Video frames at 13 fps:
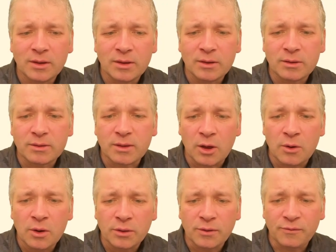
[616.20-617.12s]
So
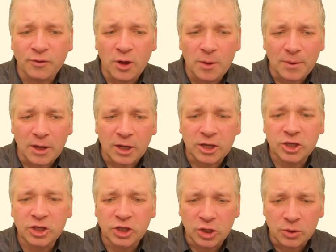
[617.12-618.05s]
the verb
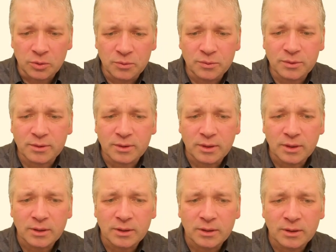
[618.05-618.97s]
accuse
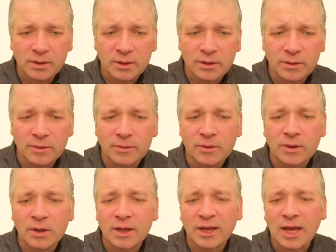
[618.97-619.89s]

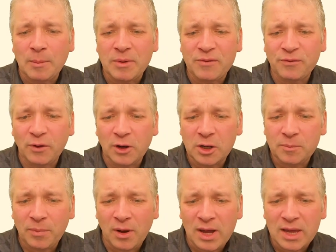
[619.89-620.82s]
can be followed
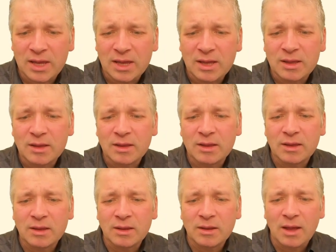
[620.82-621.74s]
by
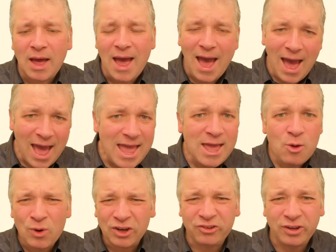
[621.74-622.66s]
a,
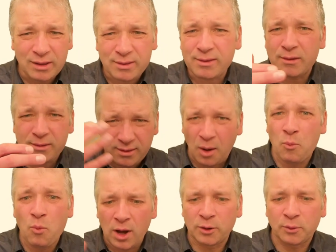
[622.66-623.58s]
which is
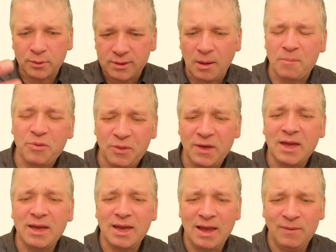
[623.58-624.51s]
someone or
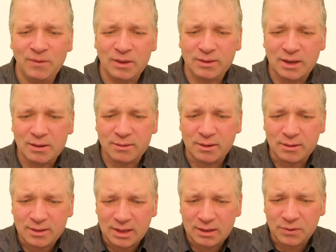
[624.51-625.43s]
something. In this
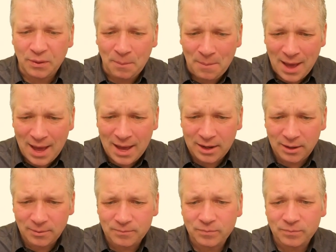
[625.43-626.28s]
instance, it's the man.